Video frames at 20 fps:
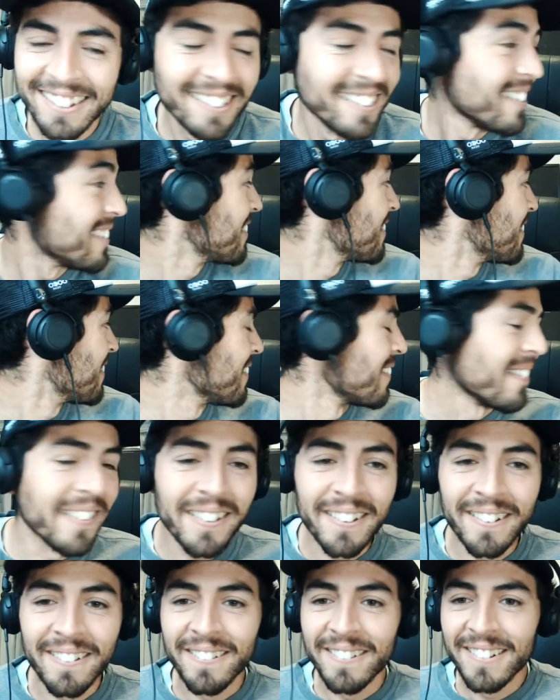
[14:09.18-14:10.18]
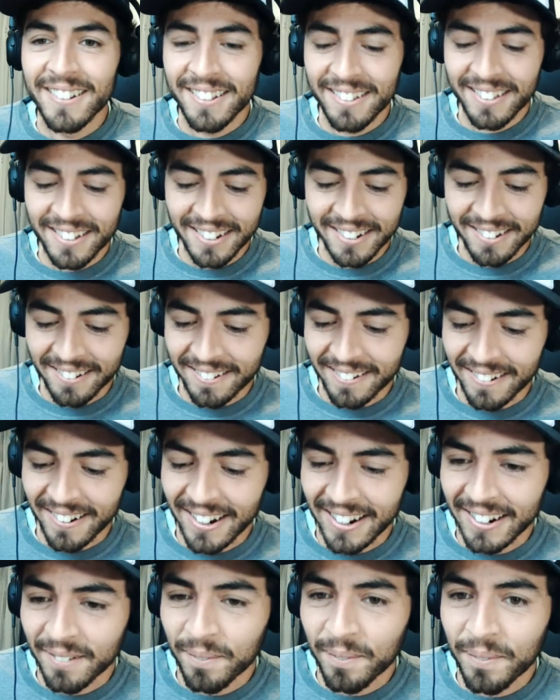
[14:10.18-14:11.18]
Oh no, Tina's
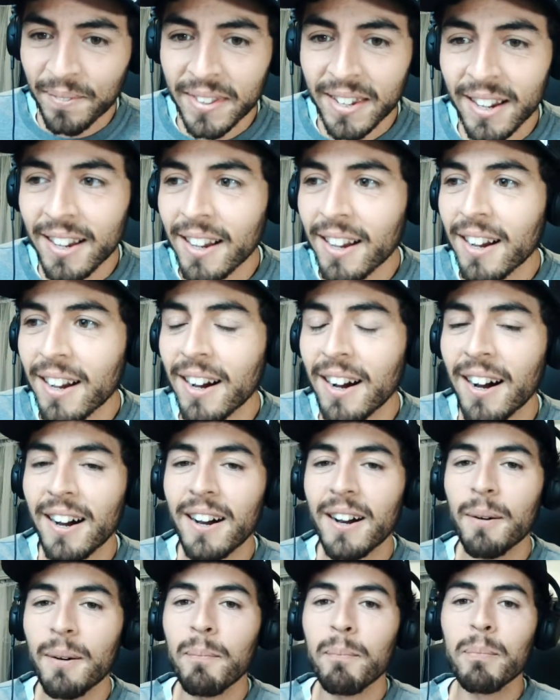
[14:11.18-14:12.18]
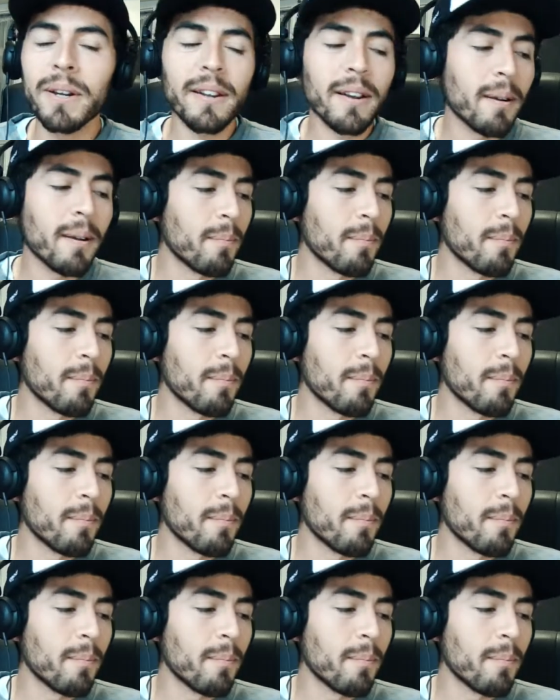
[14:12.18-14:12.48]
crying. But